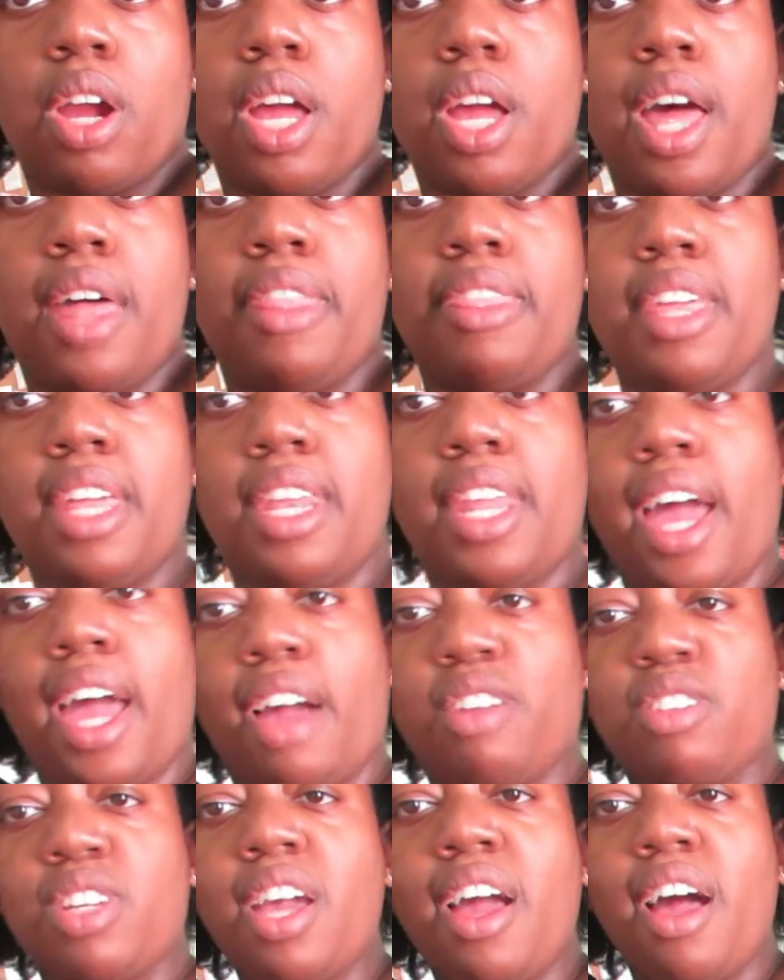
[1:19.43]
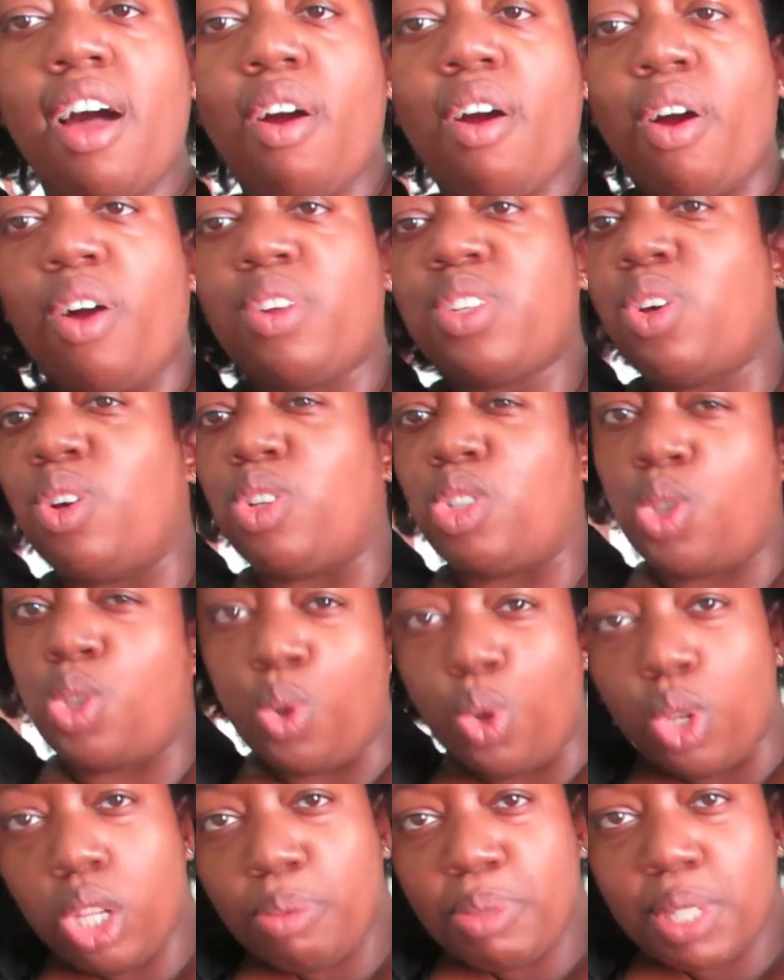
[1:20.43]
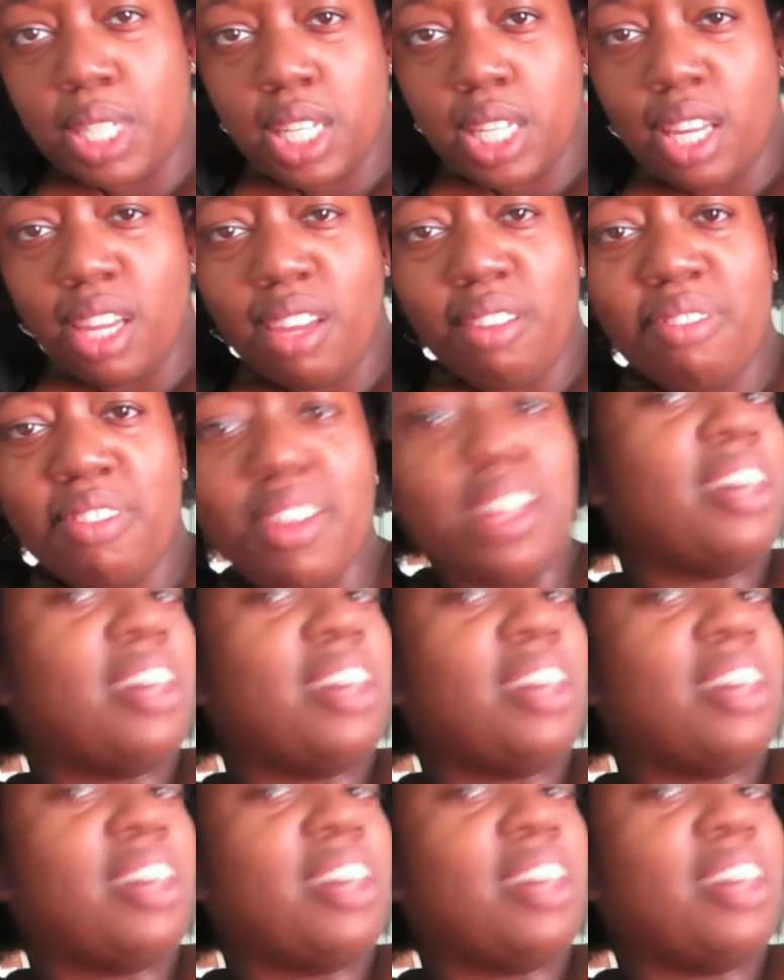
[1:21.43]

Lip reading: And then they actually are also a tulip sleeve.